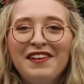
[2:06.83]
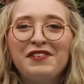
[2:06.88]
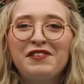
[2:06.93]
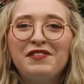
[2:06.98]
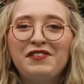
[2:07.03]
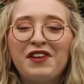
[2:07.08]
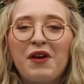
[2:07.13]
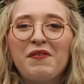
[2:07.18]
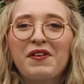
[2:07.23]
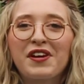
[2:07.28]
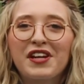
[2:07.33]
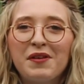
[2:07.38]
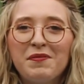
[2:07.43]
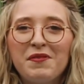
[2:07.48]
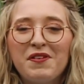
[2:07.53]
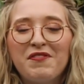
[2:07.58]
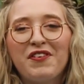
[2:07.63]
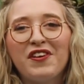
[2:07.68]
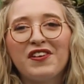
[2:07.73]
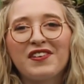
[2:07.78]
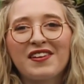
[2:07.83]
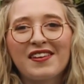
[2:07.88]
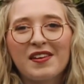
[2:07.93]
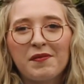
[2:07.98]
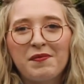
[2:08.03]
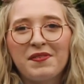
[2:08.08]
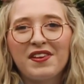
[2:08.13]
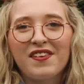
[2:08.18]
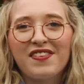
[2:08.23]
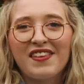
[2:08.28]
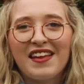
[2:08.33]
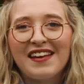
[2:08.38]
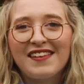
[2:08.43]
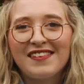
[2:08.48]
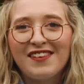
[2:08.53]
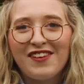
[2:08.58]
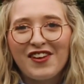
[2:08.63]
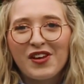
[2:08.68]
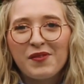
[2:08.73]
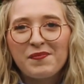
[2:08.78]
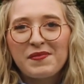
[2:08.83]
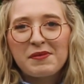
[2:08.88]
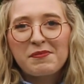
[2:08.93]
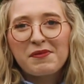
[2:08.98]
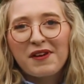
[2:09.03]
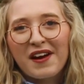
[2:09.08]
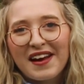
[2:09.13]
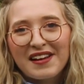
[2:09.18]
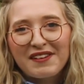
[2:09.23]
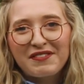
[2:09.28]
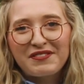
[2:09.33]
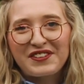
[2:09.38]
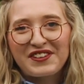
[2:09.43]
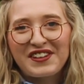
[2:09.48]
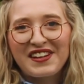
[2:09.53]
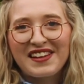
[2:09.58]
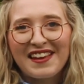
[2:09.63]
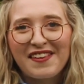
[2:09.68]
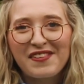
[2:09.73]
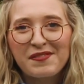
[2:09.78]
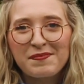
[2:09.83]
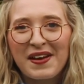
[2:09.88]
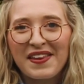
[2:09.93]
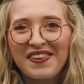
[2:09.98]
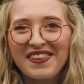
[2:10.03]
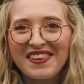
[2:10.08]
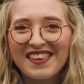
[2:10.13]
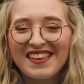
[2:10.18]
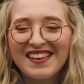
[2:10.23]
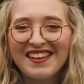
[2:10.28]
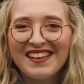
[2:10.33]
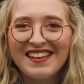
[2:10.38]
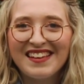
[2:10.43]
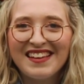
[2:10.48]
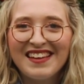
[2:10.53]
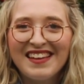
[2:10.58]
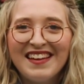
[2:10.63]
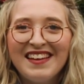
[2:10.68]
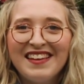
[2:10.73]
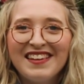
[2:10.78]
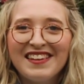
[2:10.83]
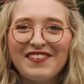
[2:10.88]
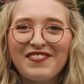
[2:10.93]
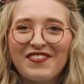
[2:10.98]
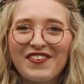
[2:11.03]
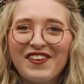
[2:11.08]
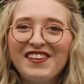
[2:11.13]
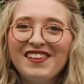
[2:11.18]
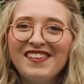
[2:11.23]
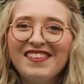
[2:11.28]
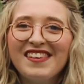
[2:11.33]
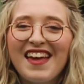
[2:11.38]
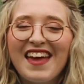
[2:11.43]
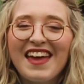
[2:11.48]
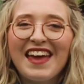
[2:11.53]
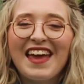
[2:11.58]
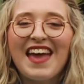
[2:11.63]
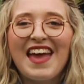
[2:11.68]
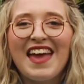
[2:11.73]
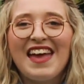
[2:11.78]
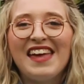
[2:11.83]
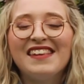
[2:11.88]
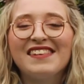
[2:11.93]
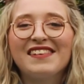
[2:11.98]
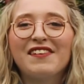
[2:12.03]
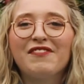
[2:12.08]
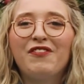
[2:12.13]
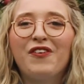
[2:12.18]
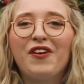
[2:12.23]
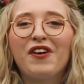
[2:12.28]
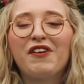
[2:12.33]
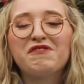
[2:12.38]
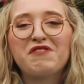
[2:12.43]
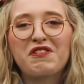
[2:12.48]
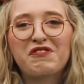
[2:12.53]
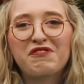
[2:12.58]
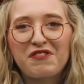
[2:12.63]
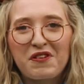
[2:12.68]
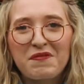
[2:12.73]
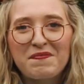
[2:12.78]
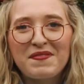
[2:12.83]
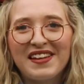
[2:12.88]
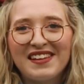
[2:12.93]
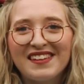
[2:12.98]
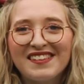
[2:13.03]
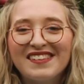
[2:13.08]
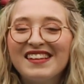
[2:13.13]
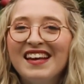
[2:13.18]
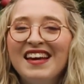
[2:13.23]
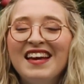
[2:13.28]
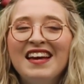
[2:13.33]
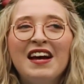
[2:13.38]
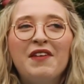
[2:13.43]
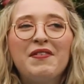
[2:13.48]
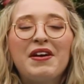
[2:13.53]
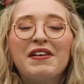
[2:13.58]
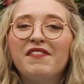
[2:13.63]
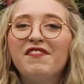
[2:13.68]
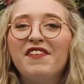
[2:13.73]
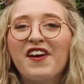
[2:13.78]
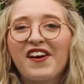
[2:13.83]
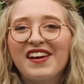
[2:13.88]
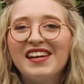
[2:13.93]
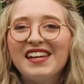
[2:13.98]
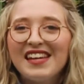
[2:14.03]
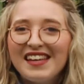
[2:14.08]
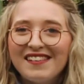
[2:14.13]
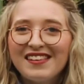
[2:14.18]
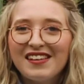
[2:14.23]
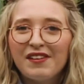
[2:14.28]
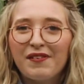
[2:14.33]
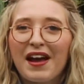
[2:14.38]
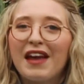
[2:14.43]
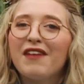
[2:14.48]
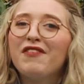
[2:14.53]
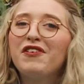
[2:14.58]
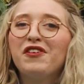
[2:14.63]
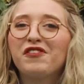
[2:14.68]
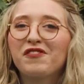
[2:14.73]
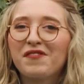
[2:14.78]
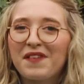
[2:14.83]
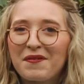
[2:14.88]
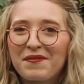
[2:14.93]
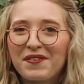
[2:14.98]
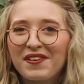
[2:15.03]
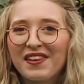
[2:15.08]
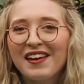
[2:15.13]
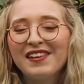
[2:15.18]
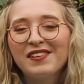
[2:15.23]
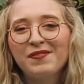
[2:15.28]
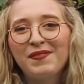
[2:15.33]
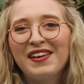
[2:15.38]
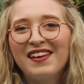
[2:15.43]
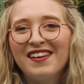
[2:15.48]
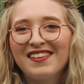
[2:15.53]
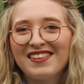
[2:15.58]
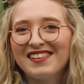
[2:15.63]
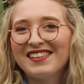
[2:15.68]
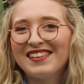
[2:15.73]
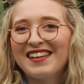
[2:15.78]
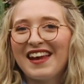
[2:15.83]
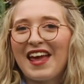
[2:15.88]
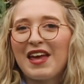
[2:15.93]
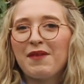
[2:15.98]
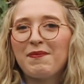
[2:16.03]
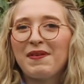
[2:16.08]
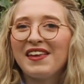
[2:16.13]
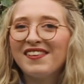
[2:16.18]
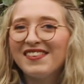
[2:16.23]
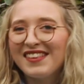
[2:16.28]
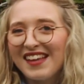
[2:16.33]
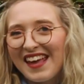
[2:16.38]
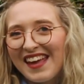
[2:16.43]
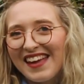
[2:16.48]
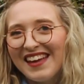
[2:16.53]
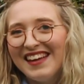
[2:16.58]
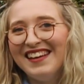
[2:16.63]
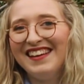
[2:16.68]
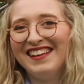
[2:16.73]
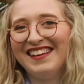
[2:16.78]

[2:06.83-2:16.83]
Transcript: So now we're going to move on to some of the things that you can be praying for this month. The first thing is for recruitment. We have a very easy way for you to remember this because it's an ABC.